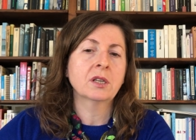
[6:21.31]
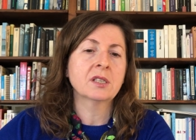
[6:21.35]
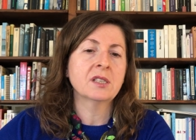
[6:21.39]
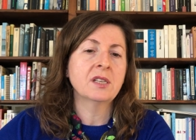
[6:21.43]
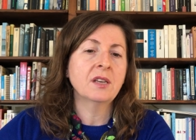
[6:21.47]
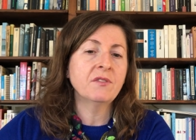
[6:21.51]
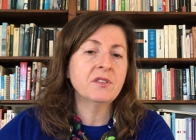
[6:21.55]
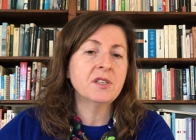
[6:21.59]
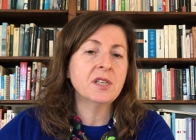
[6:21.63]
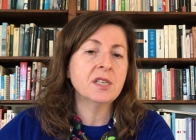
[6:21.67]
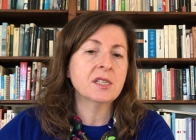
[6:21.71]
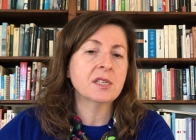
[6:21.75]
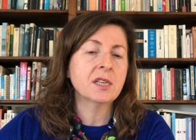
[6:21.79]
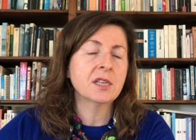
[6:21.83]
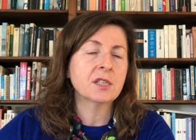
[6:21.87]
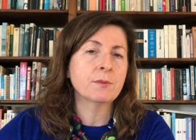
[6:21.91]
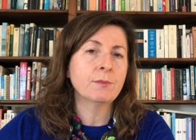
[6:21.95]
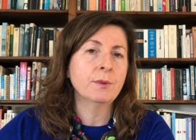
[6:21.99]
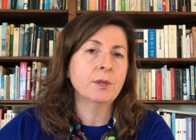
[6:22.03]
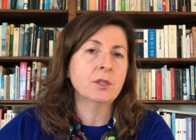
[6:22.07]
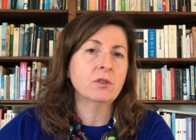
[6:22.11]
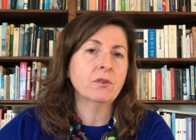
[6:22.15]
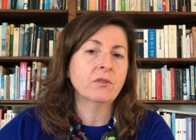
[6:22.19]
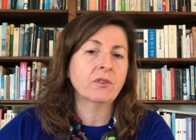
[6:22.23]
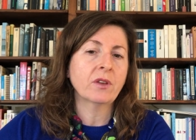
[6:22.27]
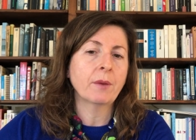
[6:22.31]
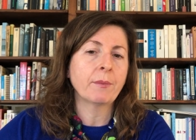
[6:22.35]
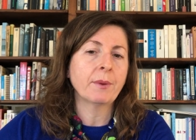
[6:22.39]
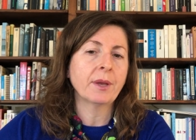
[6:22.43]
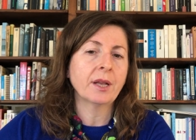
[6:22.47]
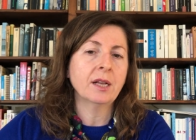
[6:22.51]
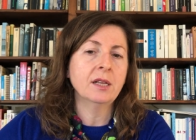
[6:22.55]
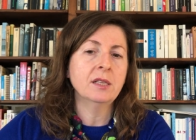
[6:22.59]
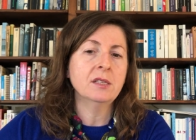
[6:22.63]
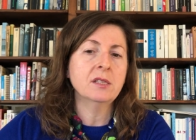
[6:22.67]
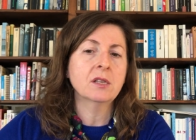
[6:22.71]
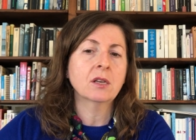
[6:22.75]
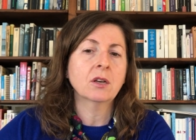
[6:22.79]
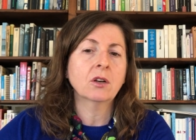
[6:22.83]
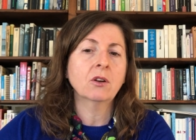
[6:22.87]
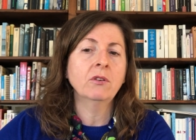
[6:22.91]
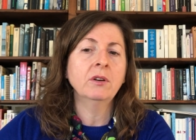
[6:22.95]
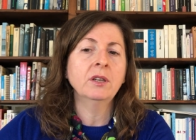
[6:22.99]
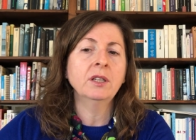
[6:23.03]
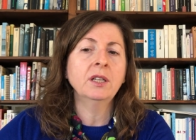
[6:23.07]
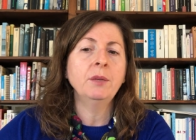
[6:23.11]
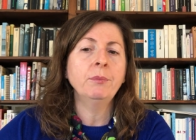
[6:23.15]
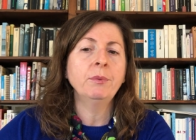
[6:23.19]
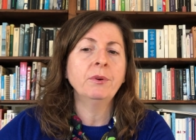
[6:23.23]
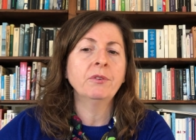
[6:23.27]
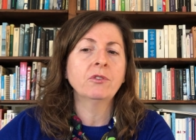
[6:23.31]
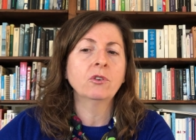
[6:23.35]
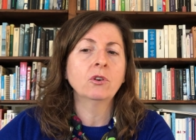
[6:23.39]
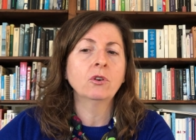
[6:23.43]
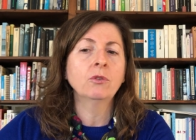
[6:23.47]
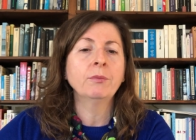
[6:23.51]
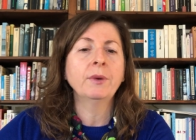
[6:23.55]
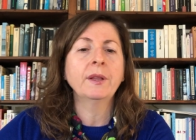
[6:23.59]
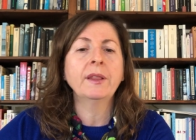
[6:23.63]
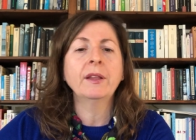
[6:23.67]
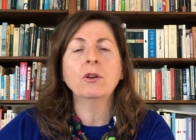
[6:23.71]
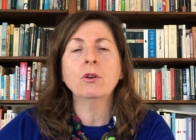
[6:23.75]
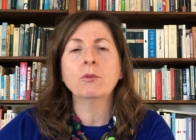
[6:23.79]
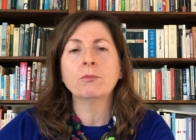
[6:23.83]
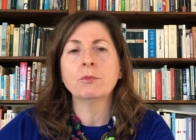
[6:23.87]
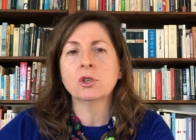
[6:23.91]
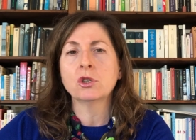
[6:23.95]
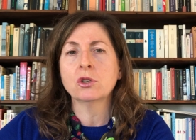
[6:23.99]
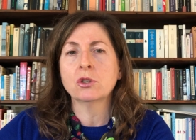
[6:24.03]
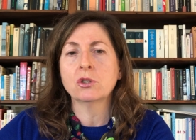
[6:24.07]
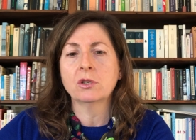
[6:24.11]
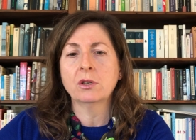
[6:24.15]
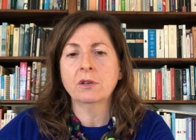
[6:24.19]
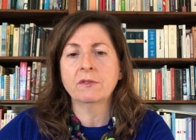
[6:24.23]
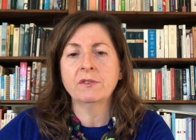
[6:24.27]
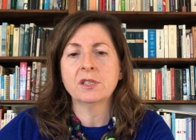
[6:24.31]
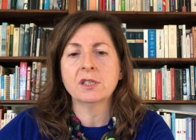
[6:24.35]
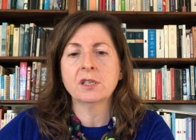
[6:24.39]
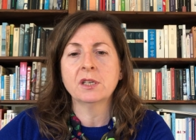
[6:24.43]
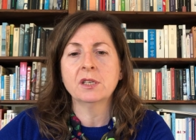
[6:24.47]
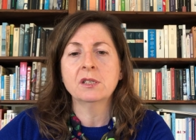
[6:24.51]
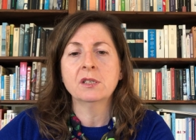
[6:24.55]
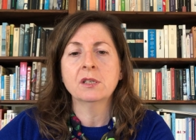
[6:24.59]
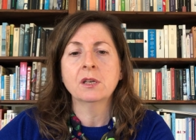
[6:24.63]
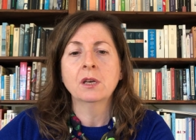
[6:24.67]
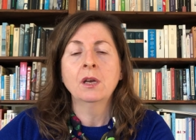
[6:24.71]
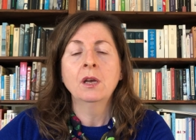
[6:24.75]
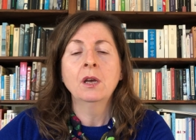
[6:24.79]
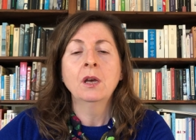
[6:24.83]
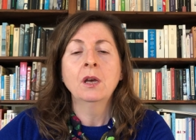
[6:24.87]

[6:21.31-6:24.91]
safety assessment of chemicals currently performed by the Commission services,